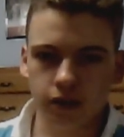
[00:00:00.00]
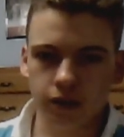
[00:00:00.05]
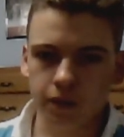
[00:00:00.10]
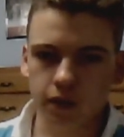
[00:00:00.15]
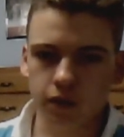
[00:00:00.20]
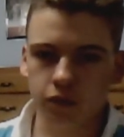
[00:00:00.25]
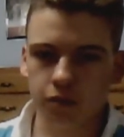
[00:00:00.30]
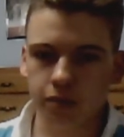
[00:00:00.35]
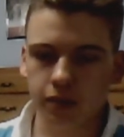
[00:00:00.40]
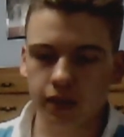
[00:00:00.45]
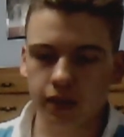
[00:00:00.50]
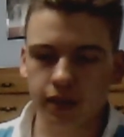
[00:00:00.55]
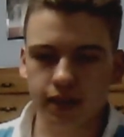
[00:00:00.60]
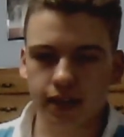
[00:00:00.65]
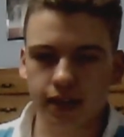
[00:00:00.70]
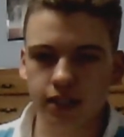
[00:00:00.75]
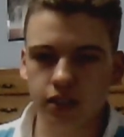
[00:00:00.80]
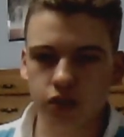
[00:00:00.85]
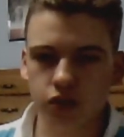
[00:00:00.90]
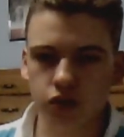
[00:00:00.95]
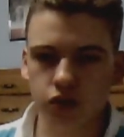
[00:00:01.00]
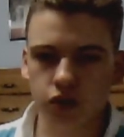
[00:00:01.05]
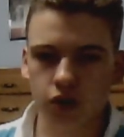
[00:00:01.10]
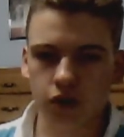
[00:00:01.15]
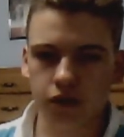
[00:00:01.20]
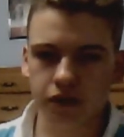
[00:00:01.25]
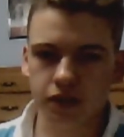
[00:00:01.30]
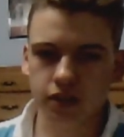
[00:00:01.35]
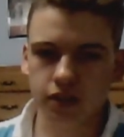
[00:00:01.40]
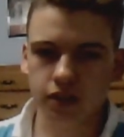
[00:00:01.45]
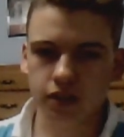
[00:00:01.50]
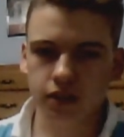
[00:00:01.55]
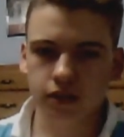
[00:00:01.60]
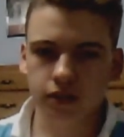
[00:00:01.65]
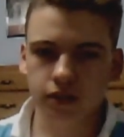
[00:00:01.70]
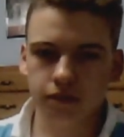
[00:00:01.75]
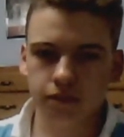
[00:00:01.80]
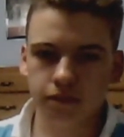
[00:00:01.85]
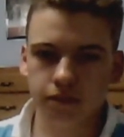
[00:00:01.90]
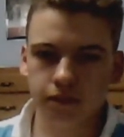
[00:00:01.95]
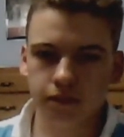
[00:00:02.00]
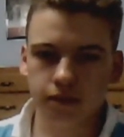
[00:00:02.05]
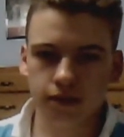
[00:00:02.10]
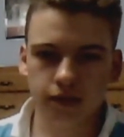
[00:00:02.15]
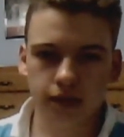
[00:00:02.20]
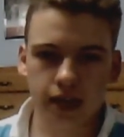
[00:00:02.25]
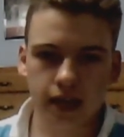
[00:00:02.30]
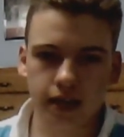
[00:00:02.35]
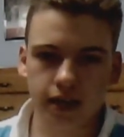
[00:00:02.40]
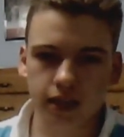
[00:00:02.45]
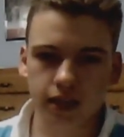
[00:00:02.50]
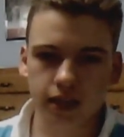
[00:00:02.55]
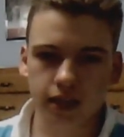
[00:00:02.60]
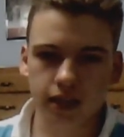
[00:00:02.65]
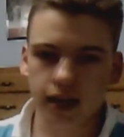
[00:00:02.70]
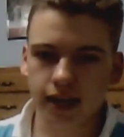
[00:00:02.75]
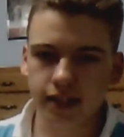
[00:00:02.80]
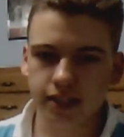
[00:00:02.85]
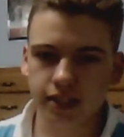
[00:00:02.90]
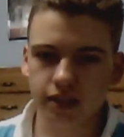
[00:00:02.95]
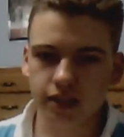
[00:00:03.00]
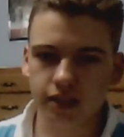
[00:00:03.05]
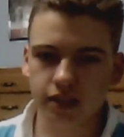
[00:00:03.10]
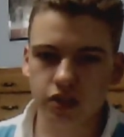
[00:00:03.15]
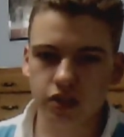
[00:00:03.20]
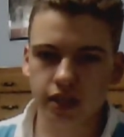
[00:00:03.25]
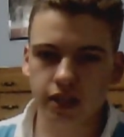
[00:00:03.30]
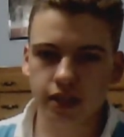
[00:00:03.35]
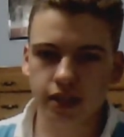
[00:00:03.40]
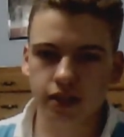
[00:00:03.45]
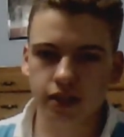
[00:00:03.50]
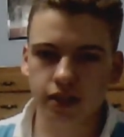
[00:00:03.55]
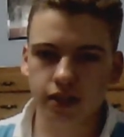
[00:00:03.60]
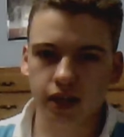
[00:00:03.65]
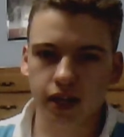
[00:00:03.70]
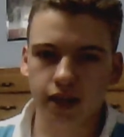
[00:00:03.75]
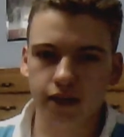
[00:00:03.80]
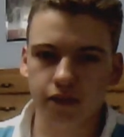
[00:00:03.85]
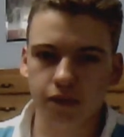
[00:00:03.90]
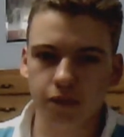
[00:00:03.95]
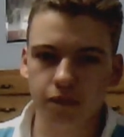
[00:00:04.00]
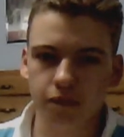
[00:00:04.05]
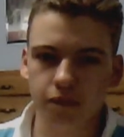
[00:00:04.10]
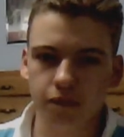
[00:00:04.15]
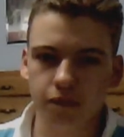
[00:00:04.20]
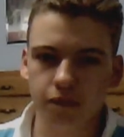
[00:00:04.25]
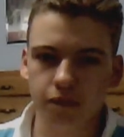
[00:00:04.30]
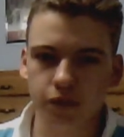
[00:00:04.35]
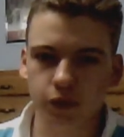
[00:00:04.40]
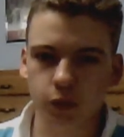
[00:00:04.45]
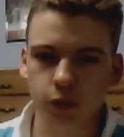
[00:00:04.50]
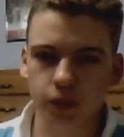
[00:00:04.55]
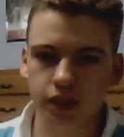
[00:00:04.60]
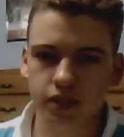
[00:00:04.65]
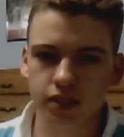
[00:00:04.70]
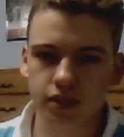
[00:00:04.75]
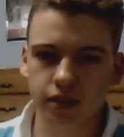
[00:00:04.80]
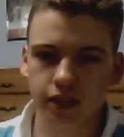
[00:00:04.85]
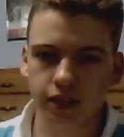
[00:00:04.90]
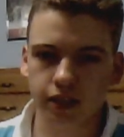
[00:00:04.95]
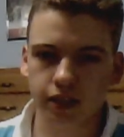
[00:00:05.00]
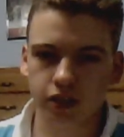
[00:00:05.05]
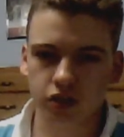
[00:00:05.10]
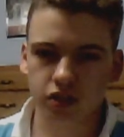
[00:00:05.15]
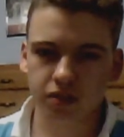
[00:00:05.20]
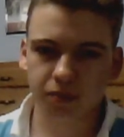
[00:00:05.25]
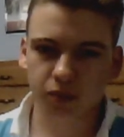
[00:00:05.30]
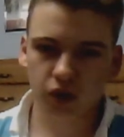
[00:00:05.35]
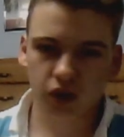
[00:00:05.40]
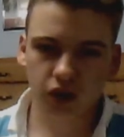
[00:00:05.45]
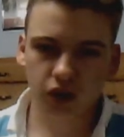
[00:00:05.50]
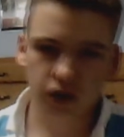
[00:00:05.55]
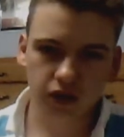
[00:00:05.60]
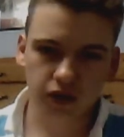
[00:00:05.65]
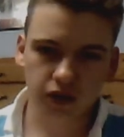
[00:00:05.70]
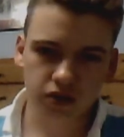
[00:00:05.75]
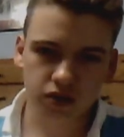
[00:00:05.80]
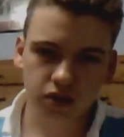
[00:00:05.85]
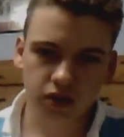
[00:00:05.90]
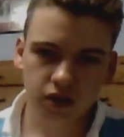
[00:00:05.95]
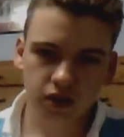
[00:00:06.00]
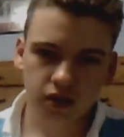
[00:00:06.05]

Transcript: If you're playing Ninetales, you're obviously adding the Ninetales, and then you're gonna have a few less like draw support cards,